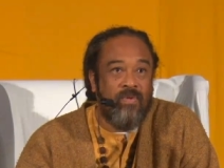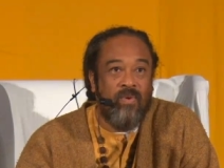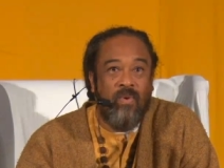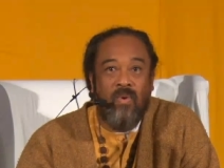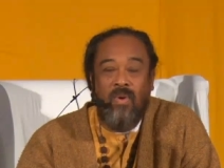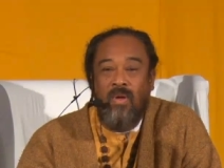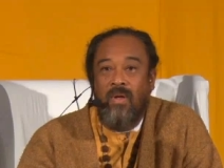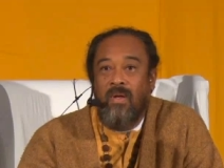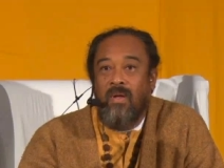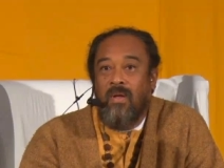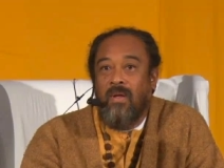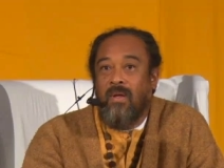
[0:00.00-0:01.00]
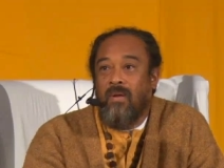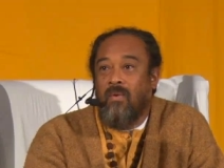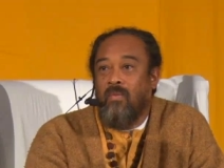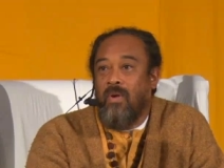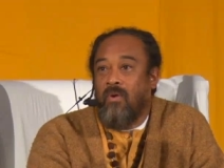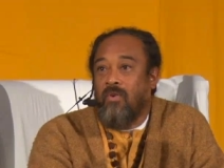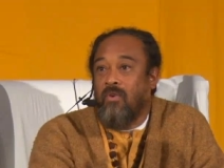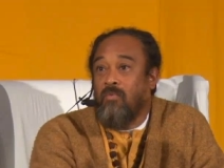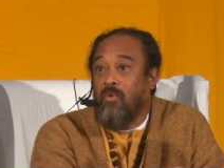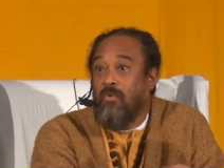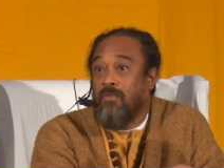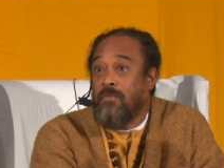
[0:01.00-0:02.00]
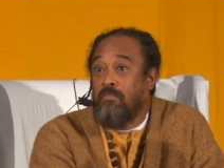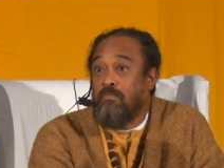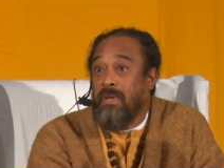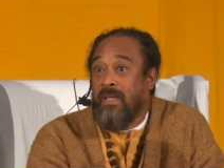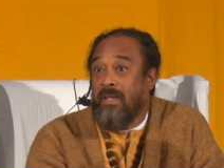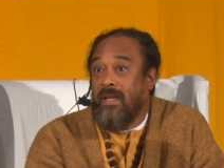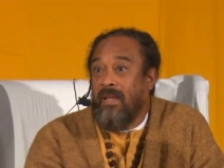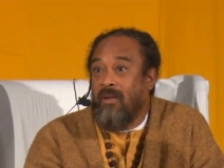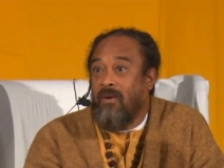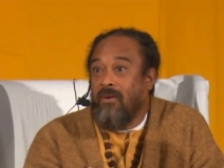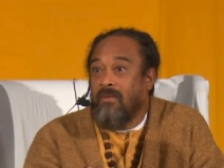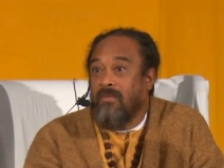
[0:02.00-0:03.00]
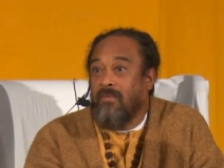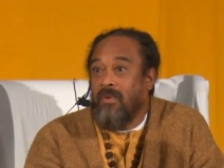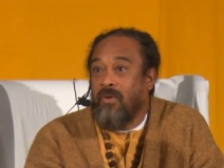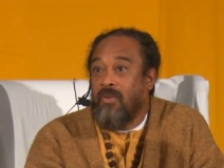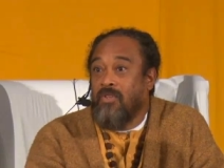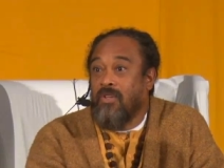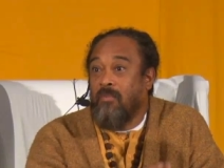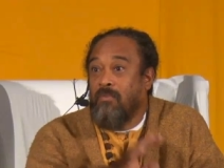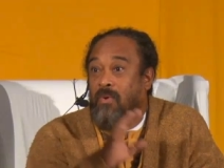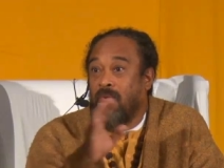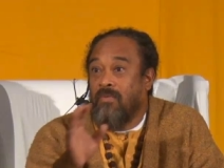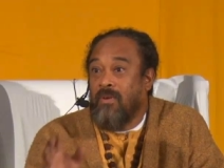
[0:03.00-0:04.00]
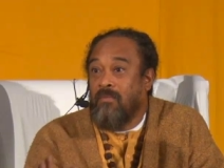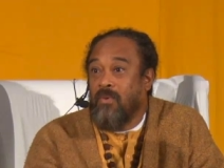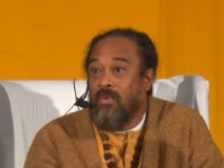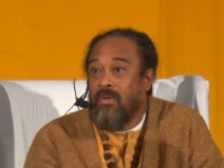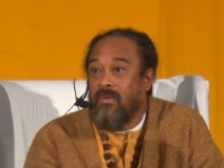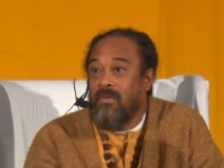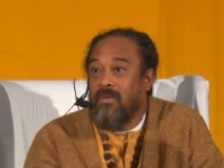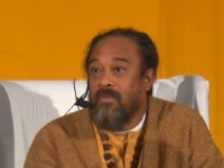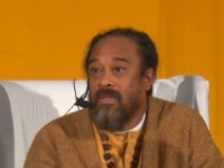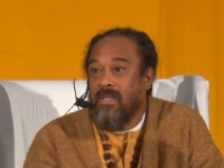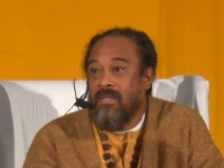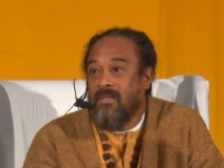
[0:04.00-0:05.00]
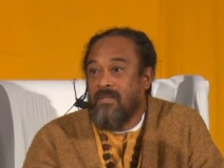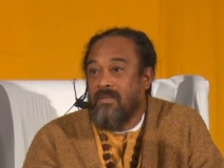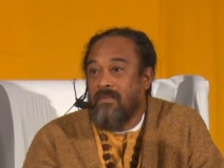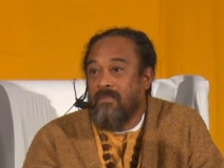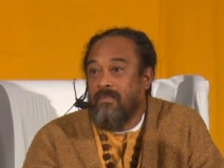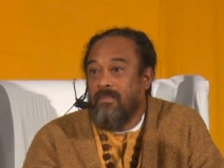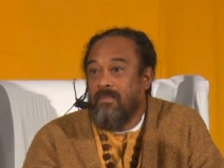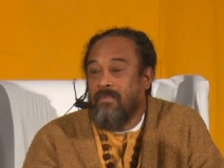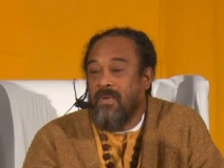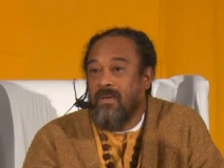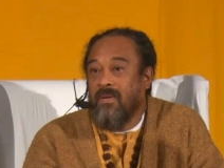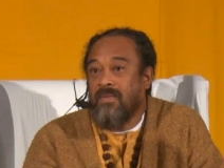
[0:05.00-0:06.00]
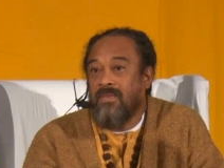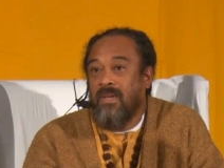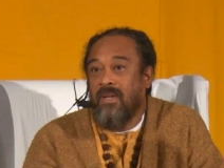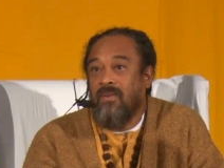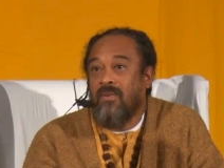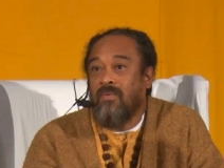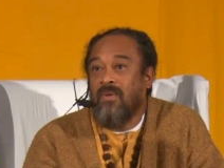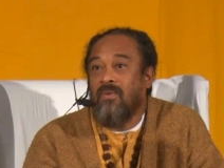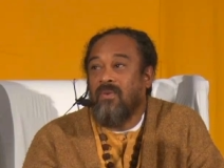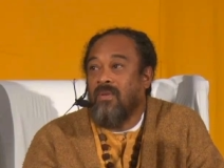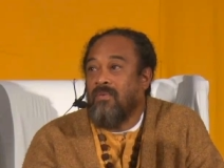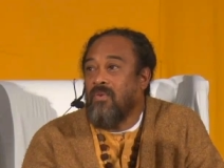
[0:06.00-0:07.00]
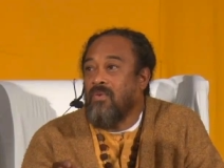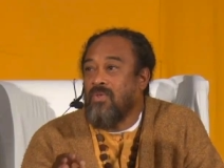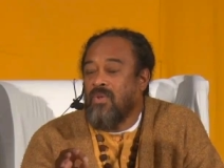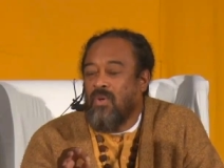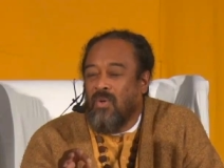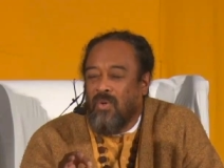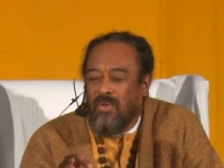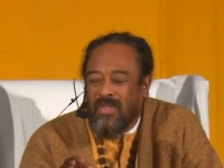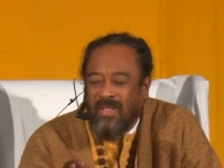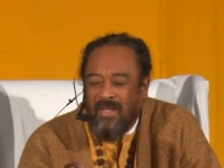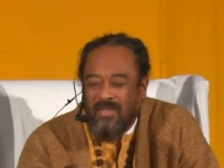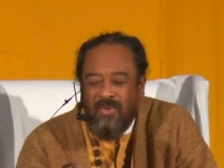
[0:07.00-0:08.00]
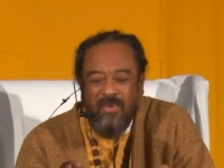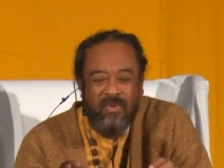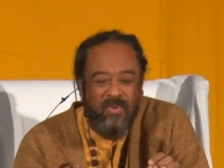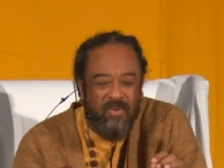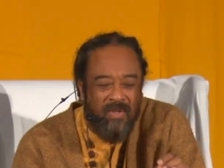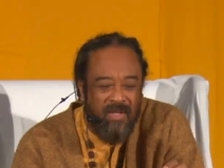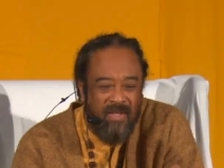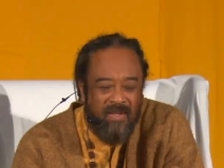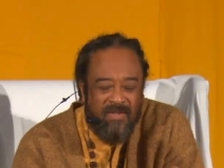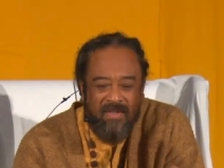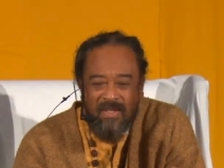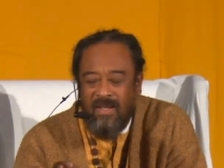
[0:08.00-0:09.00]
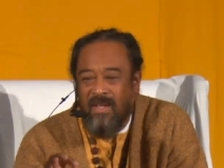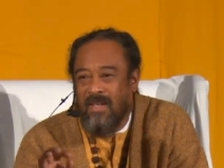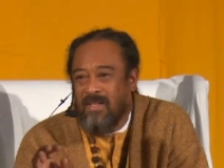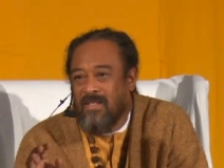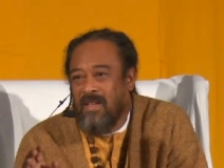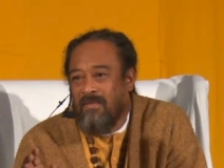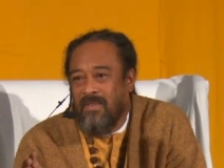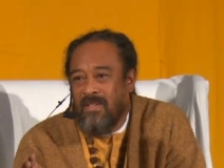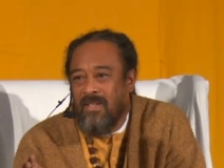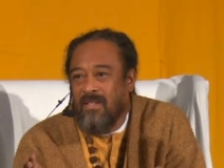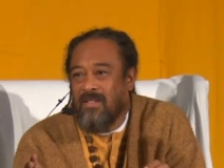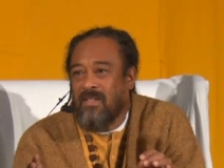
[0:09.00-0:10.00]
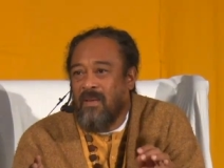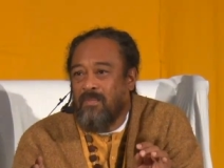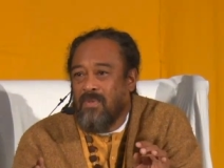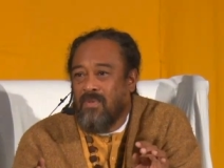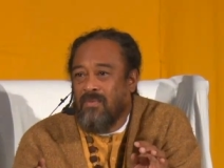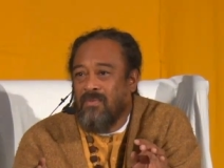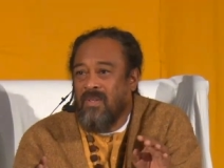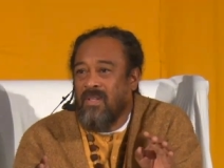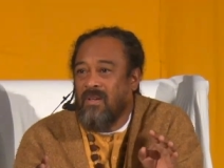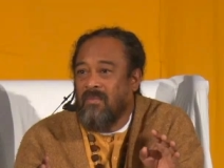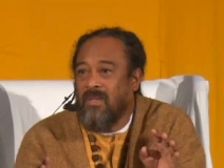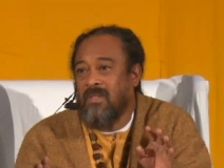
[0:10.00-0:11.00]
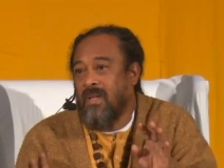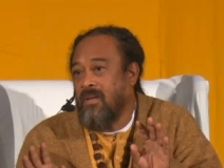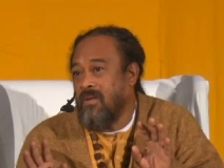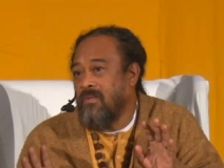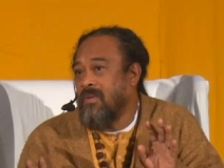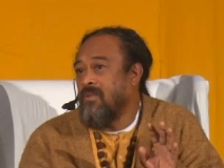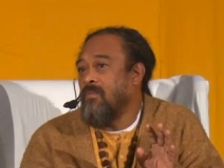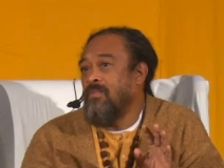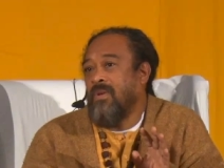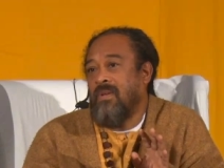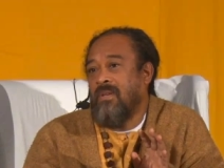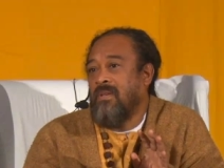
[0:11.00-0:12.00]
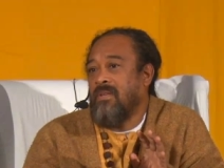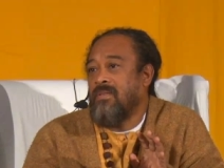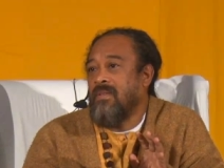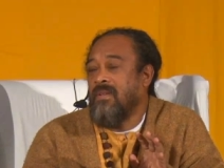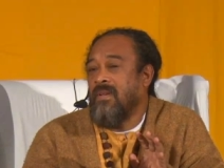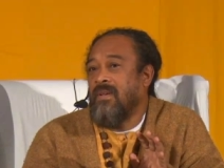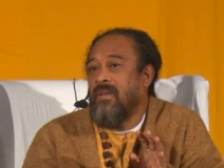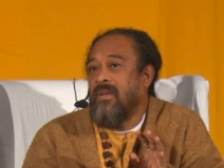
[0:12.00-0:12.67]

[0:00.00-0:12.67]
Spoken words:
So we are going to move speedily along. We're going to jump over the moon with this, because I don't want to give you slow things, or you do this and 17 steps to freedom, and I don't want to point like this.